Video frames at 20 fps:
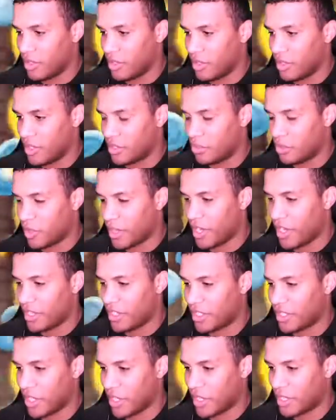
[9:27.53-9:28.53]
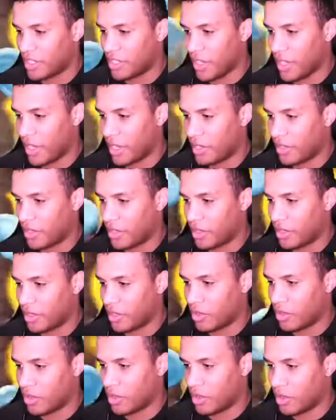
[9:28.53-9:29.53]
That's where it kind of sucks. Like,
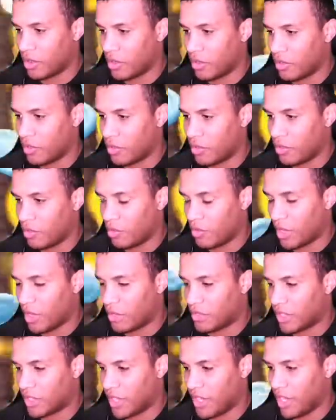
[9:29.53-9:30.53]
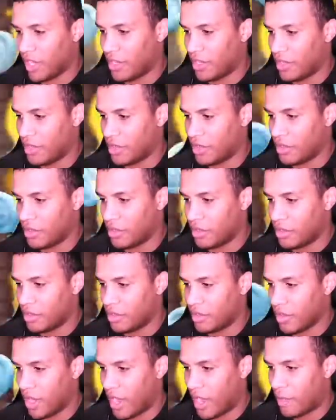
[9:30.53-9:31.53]
when I was a kid,
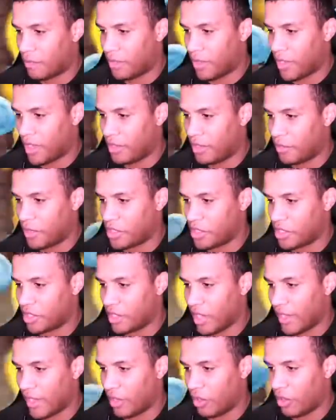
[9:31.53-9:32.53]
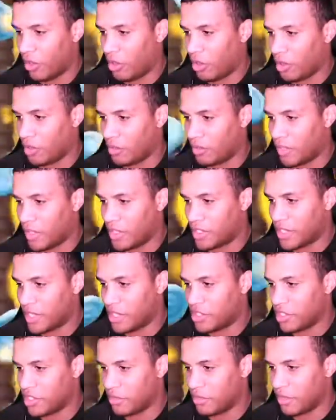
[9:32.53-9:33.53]
I played a bunch, like, all the
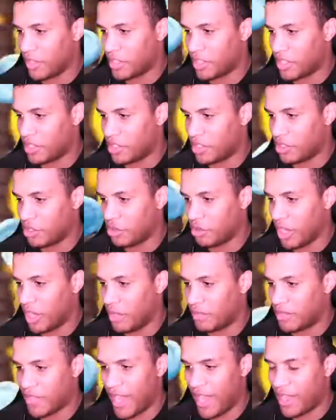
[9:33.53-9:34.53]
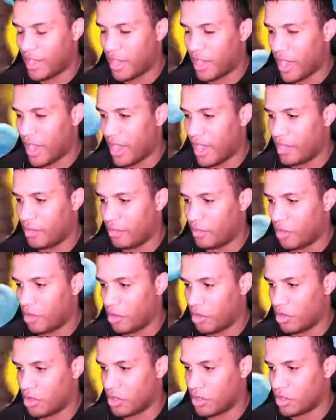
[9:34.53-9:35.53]
PlayStation and PlayStation 2 games. I had them
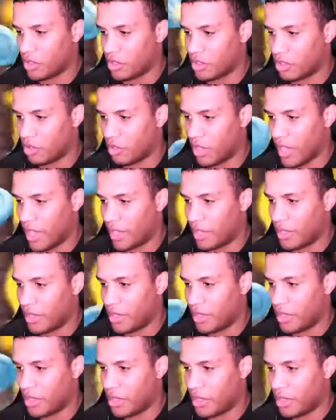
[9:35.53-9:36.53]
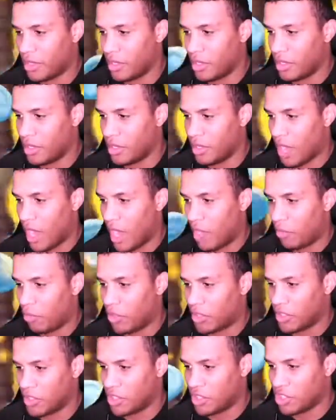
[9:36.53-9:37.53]
all. So, like, I
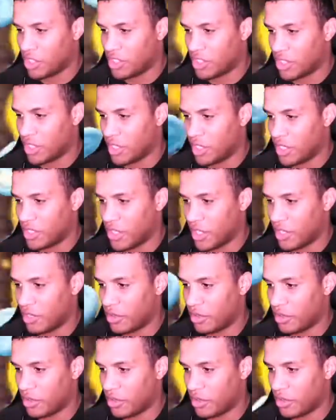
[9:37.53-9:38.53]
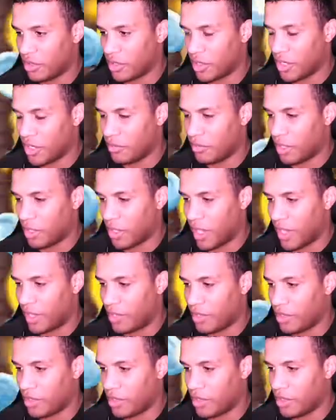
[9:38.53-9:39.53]
wasn't just a Nintendo kid, but, like,
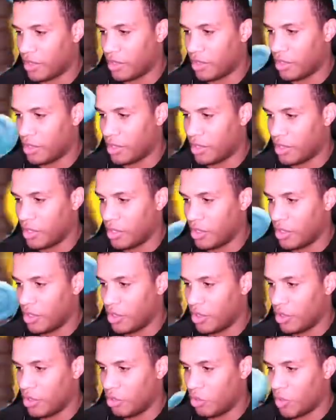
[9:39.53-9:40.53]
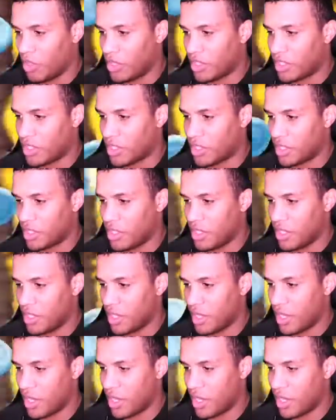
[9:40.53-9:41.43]
once the